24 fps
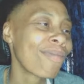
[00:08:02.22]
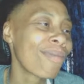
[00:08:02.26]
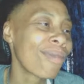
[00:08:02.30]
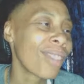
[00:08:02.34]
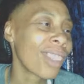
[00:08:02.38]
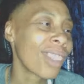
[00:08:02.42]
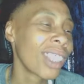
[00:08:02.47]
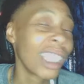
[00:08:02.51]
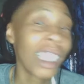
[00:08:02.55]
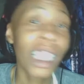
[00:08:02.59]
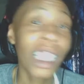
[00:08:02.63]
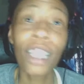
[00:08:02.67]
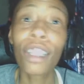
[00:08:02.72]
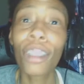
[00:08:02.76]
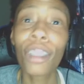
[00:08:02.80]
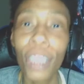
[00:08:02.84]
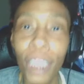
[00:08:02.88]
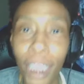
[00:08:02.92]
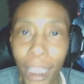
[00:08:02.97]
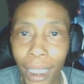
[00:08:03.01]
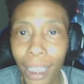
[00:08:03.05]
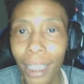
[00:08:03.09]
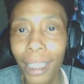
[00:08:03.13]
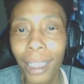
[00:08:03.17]

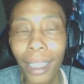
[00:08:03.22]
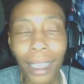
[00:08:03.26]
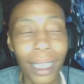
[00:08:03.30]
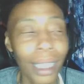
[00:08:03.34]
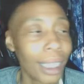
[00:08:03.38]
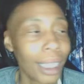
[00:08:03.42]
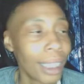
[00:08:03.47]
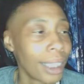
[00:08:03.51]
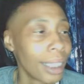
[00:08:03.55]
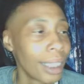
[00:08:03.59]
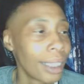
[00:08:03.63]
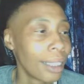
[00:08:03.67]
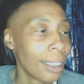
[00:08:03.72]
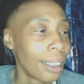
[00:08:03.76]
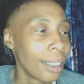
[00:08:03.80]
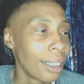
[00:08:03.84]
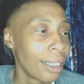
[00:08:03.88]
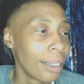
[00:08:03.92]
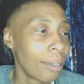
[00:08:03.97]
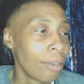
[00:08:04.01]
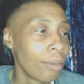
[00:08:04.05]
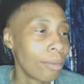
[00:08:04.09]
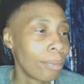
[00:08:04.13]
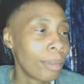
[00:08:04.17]
Literally,
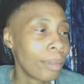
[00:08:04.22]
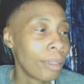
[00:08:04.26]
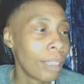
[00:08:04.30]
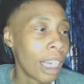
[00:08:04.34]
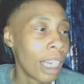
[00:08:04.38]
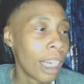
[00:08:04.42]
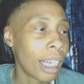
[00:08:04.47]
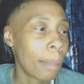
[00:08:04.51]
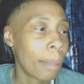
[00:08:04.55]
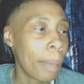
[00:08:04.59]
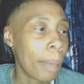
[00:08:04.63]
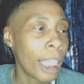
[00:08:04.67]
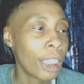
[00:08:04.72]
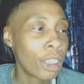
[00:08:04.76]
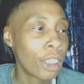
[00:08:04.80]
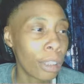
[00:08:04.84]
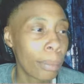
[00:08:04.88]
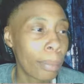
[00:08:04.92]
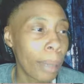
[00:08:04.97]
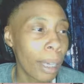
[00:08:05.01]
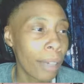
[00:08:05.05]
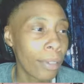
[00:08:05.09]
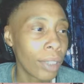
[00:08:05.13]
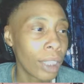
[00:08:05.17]

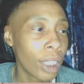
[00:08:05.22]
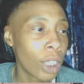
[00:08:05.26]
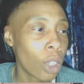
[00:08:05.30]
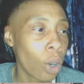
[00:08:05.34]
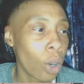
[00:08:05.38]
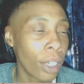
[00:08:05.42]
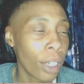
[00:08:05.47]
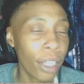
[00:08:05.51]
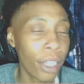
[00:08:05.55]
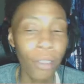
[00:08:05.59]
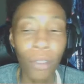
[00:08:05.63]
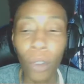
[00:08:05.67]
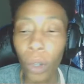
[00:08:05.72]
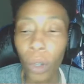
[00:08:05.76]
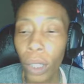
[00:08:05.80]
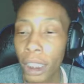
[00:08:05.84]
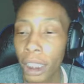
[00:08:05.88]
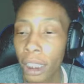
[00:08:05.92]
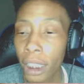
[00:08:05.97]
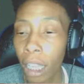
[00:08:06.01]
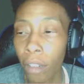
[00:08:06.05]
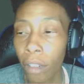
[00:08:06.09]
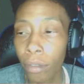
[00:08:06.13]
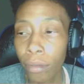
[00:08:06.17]
Patrick Beverly going in for
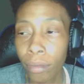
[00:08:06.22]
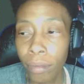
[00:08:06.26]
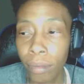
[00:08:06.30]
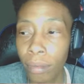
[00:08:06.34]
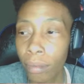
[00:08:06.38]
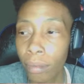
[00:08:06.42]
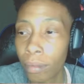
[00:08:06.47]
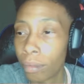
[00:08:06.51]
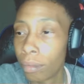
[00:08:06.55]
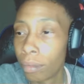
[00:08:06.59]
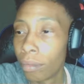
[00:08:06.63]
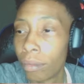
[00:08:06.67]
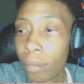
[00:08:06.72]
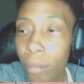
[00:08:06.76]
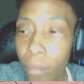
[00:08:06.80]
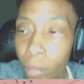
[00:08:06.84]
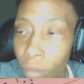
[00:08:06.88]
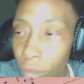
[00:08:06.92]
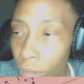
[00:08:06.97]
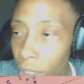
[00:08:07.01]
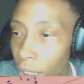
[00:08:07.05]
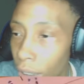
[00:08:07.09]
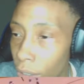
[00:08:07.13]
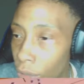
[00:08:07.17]

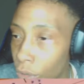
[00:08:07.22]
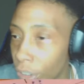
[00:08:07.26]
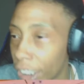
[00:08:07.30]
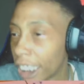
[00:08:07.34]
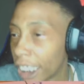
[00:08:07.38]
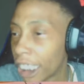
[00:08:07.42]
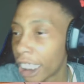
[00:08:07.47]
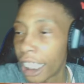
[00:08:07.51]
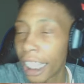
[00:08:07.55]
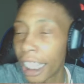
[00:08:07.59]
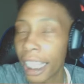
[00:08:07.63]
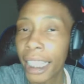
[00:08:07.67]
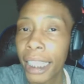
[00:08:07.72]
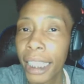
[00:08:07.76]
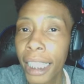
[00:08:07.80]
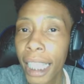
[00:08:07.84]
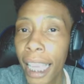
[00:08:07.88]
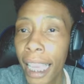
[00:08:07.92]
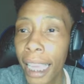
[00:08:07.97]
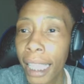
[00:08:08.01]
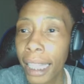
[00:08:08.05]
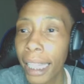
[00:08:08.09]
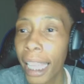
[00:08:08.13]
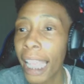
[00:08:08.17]
he's reaching in,
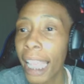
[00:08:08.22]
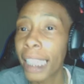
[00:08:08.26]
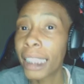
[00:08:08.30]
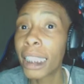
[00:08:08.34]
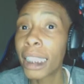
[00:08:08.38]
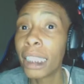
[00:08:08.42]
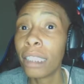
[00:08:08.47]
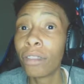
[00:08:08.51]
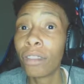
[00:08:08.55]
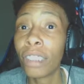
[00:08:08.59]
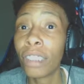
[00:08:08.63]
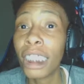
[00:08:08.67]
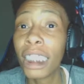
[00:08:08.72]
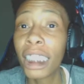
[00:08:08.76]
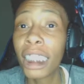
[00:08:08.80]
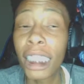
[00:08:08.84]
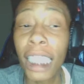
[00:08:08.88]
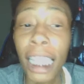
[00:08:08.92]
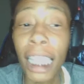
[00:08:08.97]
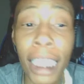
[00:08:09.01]
and as he reached in,